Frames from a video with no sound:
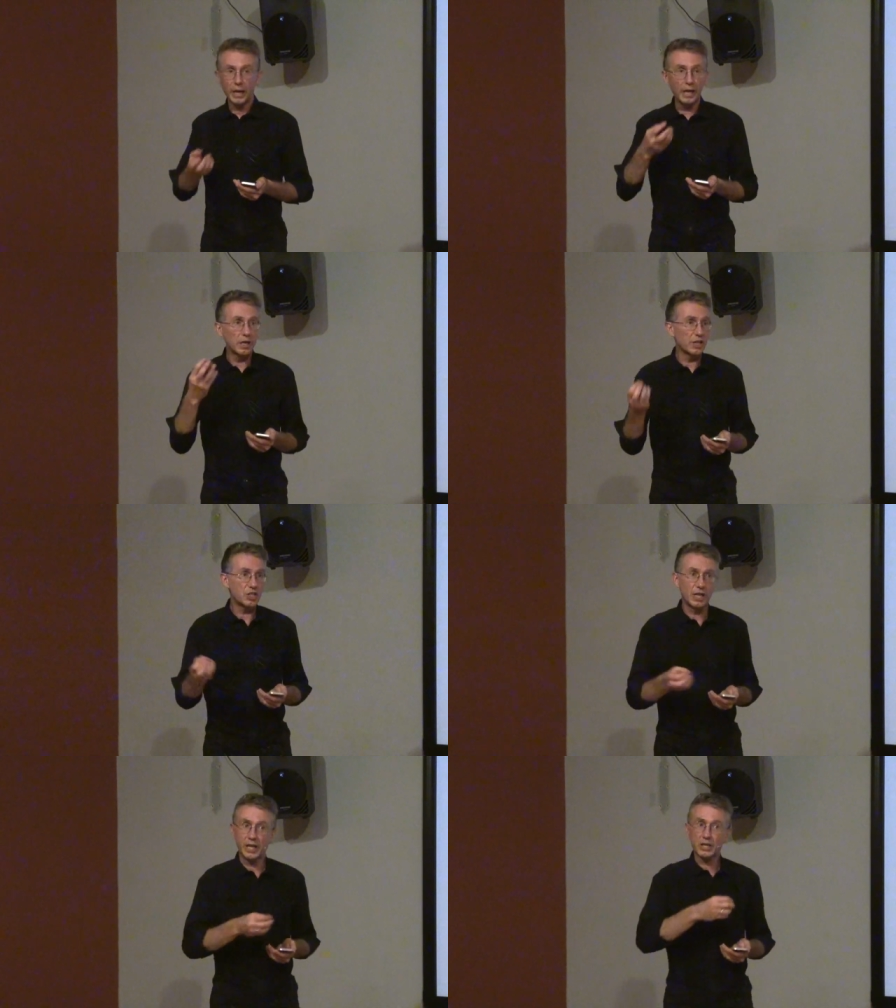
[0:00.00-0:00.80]

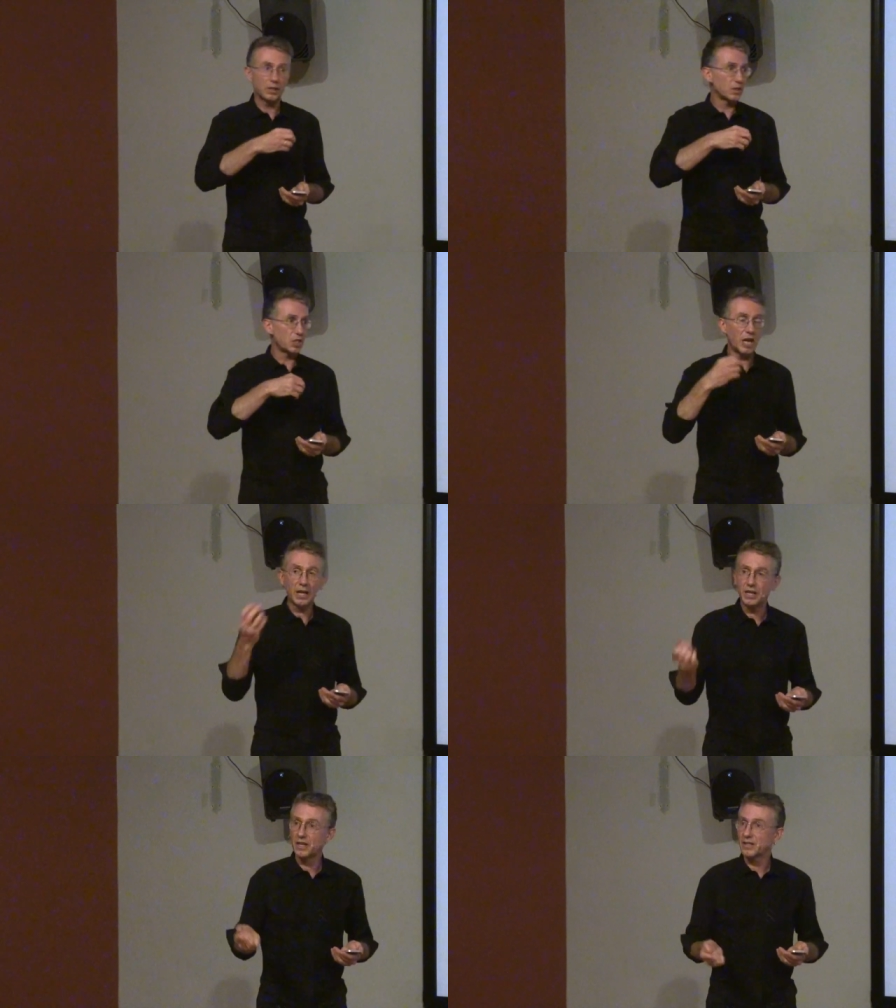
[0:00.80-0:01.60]
English, like
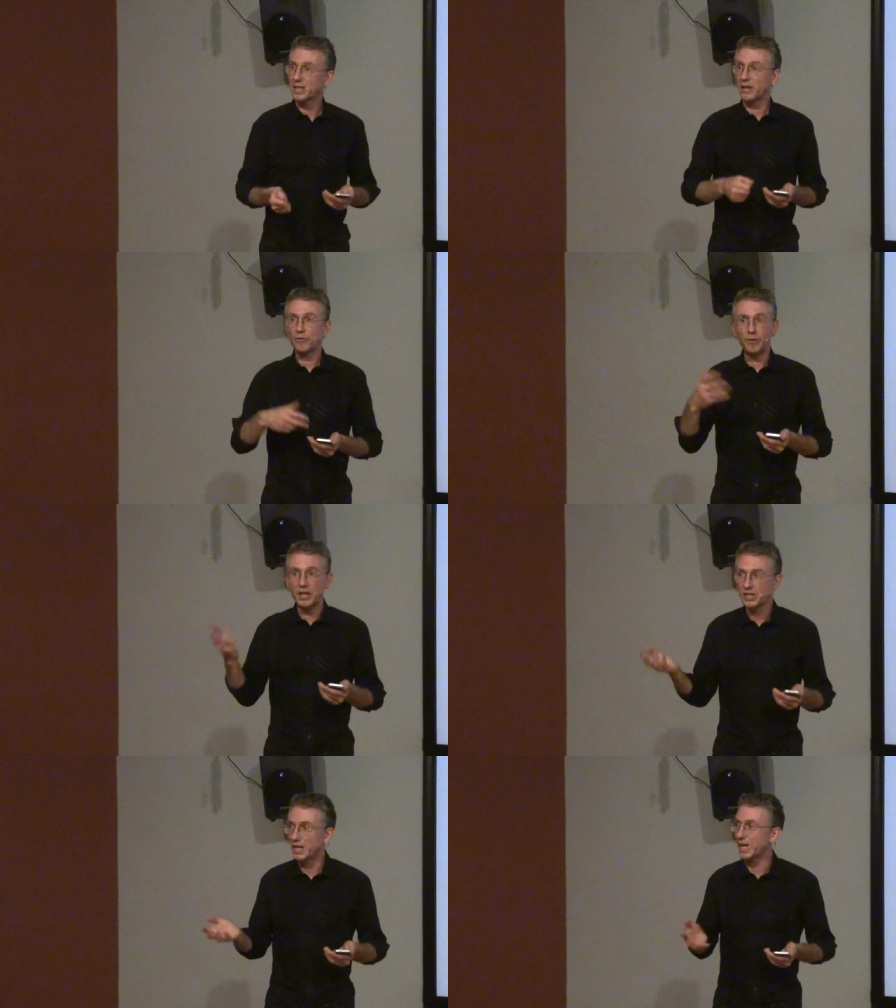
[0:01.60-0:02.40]
Chinese, like
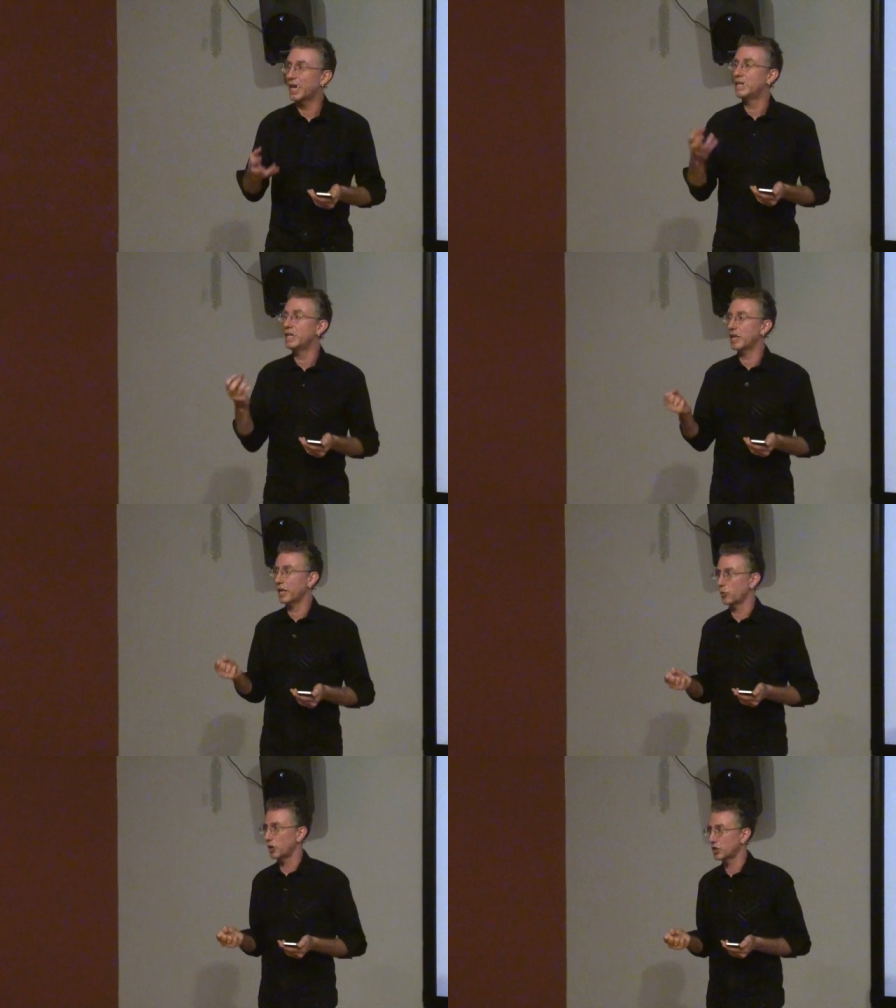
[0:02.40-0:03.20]
French, like any
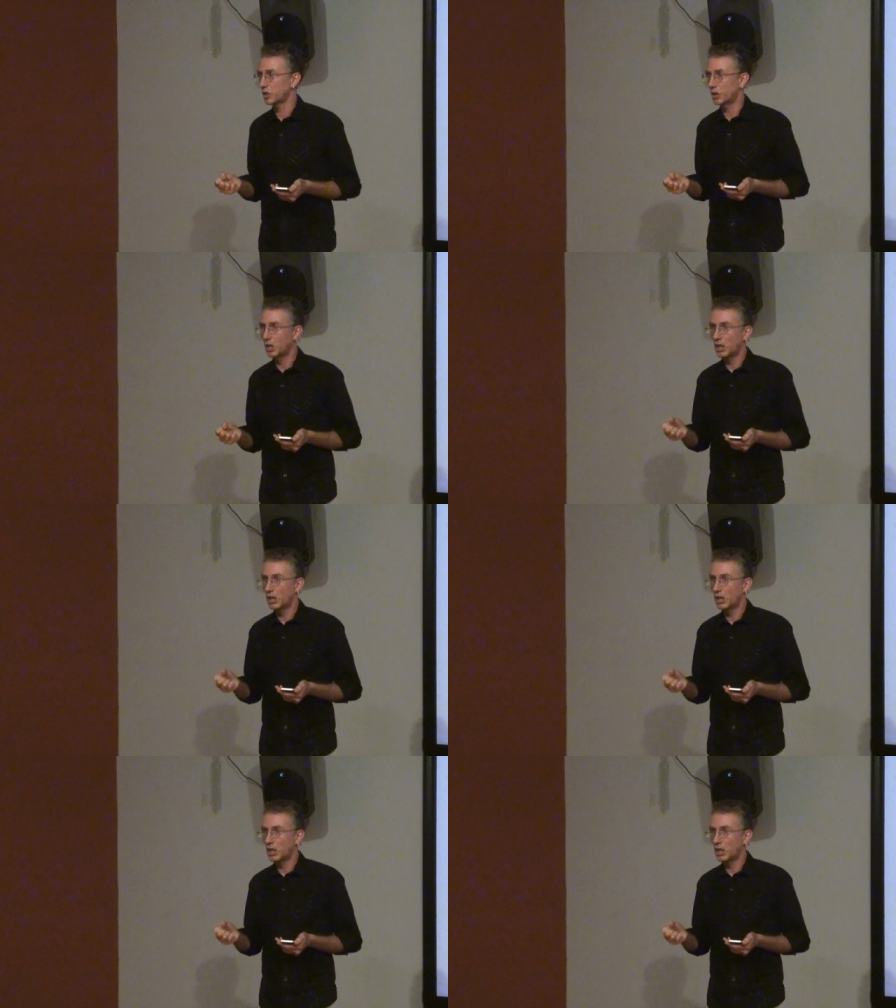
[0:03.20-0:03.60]
language,